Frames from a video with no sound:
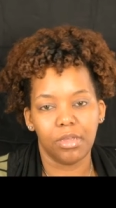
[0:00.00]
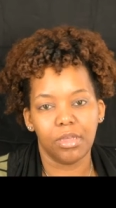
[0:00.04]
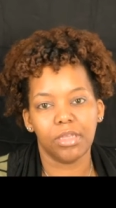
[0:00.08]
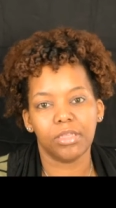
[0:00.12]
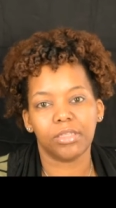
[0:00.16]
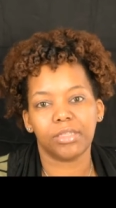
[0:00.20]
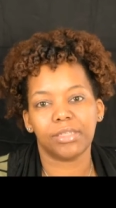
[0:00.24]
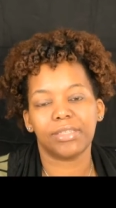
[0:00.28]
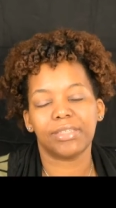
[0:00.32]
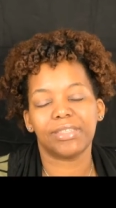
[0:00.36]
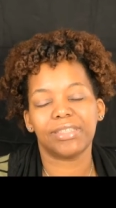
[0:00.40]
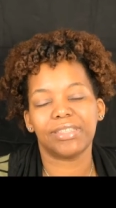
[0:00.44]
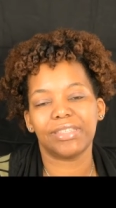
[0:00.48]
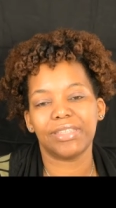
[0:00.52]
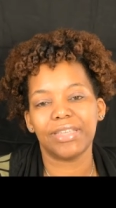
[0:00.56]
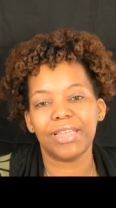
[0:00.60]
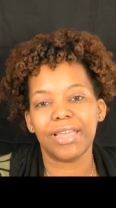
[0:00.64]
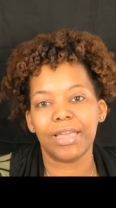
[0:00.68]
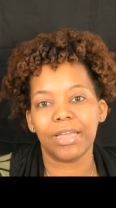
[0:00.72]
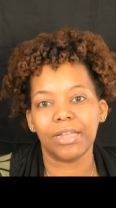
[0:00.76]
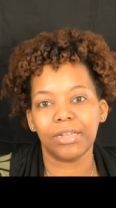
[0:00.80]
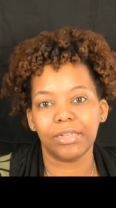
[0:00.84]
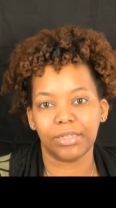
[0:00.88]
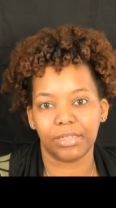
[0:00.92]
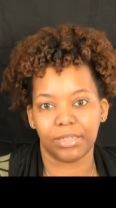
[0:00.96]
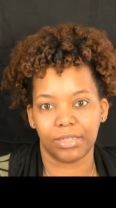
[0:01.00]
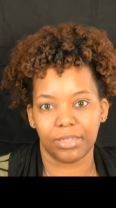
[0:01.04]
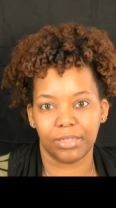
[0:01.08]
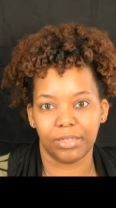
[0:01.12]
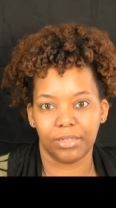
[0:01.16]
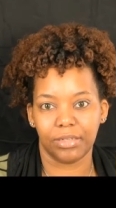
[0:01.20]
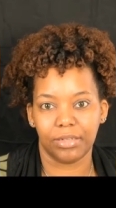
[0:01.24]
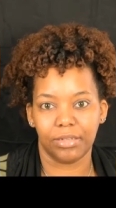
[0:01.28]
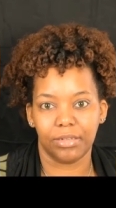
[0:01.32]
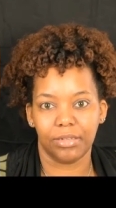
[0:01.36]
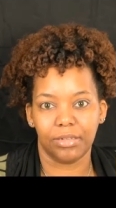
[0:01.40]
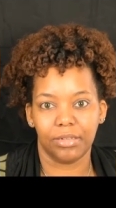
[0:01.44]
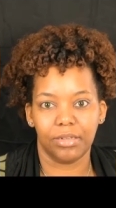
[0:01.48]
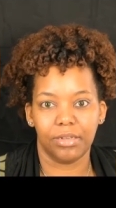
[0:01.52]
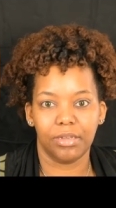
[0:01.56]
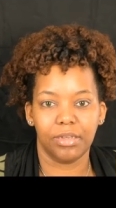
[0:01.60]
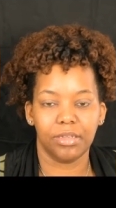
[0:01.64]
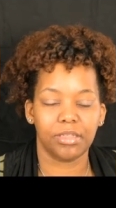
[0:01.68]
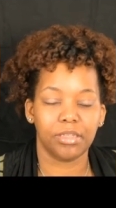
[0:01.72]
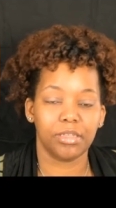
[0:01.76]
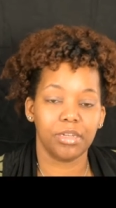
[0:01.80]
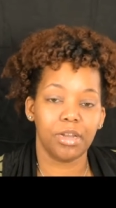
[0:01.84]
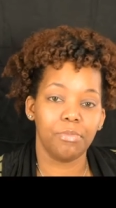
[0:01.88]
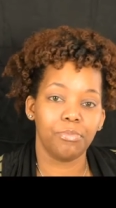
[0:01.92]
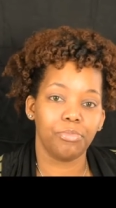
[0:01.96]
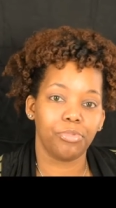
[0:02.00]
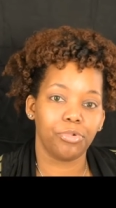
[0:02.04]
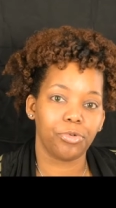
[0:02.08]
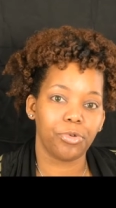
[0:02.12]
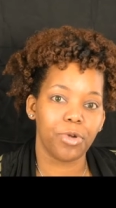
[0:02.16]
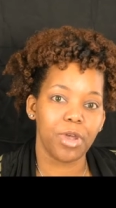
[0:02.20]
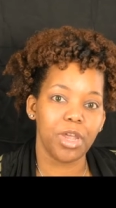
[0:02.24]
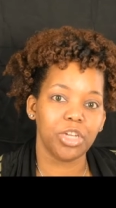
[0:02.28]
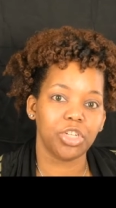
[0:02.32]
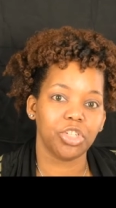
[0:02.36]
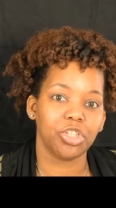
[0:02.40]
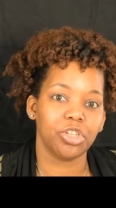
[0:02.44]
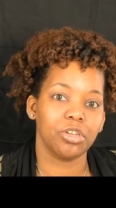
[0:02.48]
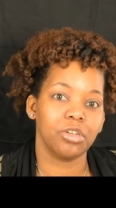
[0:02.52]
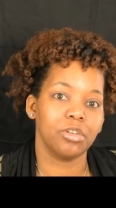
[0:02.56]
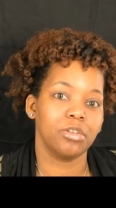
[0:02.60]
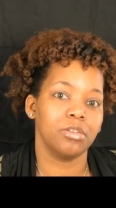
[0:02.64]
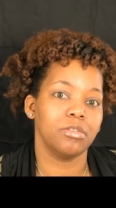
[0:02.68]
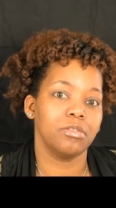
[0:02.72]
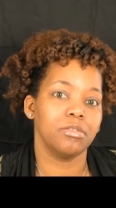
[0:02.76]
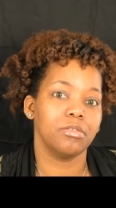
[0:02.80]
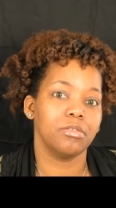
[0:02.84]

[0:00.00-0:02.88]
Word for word: is a scent, it's an impression,